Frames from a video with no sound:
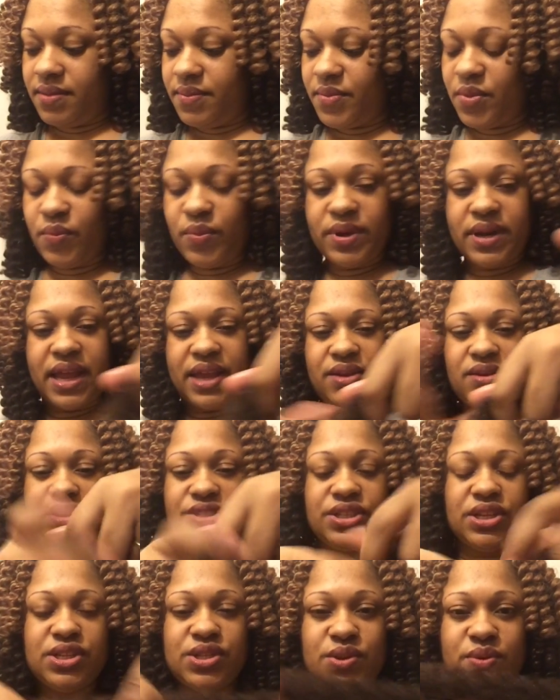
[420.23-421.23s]
What I
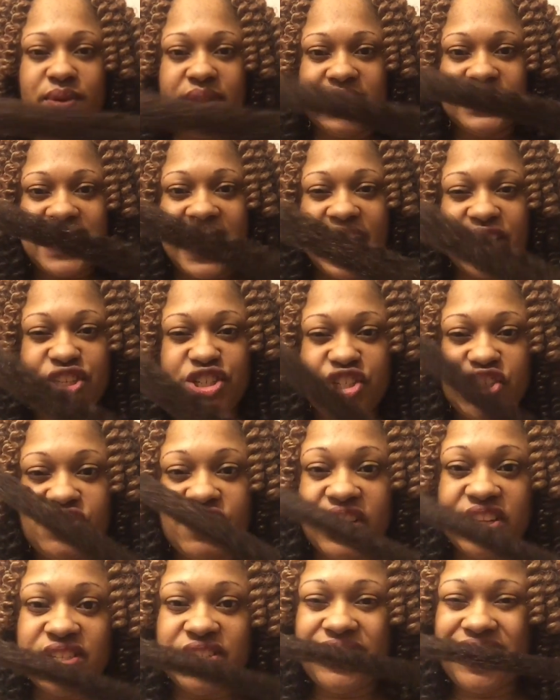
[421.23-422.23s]
usually do is I
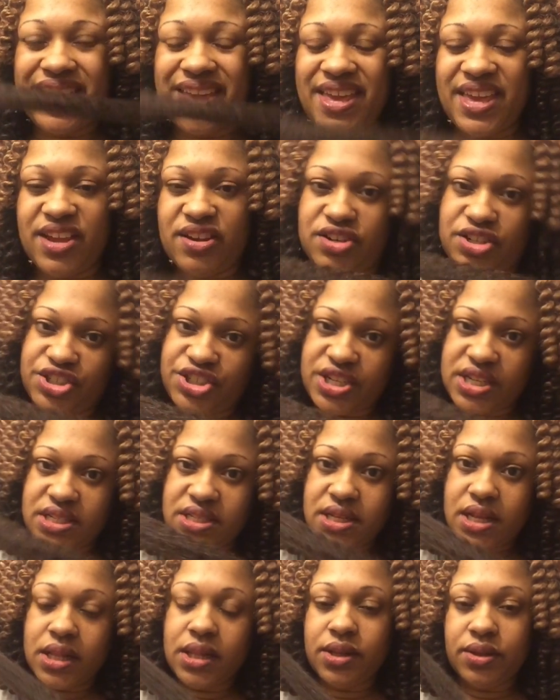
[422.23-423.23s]
stretch the hair
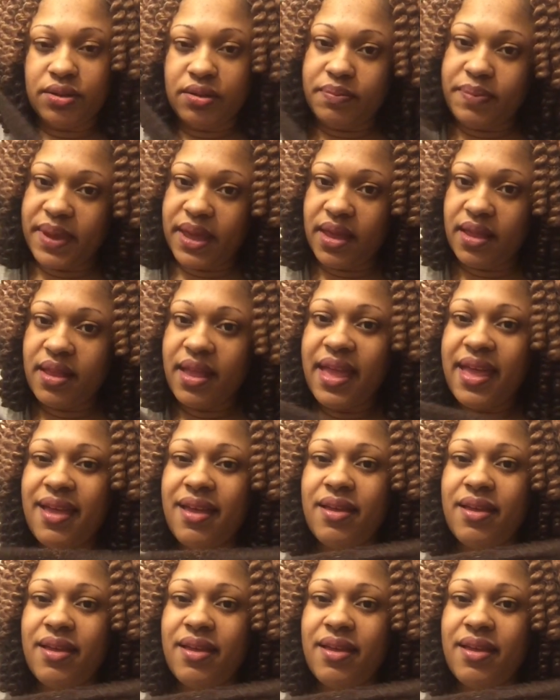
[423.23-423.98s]
just a little bit.